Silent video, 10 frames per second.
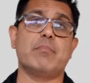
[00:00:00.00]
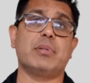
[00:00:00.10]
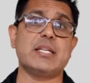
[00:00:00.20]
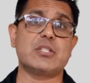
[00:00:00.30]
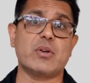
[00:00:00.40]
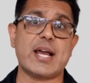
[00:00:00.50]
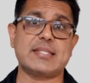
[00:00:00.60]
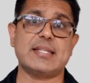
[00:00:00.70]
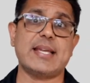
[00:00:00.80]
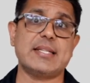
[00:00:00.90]
please don't
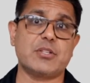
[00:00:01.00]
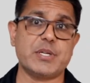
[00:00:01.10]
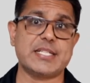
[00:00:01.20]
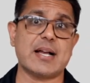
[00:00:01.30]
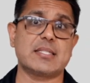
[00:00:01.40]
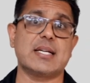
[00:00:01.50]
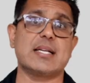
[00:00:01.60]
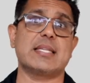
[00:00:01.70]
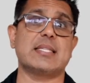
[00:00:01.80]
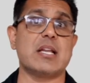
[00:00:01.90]
hesitate to reach out to
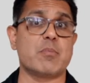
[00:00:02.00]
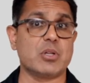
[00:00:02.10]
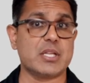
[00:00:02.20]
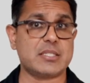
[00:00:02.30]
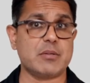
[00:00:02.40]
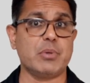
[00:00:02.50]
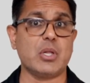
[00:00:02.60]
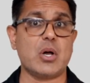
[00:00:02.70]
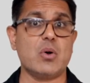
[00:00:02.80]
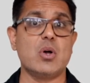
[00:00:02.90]
us at the number listed
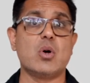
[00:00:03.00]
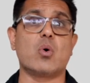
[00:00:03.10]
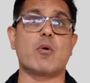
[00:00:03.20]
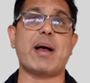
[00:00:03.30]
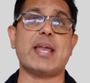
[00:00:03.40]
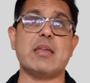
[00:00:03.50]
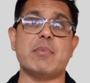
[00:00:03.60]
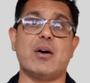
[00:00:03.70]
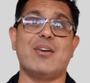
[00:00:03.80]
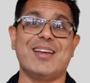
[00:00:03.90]
below or by
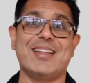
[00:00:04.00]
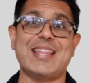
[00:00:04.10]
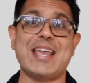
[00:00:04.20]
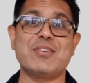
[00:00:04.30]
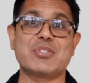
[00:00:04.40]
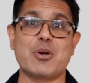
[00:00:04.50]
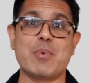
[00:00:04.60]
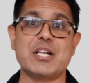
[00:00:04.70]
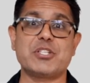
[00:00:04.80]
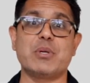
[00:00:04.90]
email. Thank you so
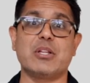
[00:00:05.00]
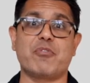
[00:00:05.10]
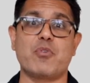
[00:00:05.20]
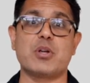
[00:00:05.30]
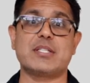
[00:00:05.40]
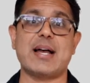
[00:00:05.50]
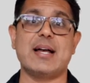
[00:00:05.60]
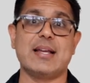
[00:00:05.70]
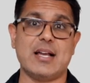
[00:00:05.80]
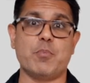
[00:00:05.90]
much, and we look forward
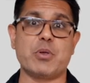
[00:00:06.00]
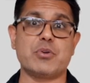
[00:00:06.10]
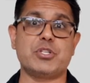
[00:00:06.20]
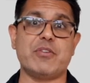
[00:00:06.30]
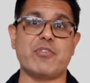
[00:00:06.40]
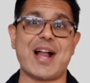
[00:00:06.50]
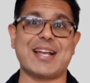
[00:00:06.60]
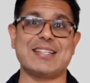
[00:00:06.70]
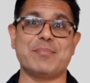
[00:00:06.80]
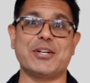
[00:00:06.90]
to helping you achieve your academic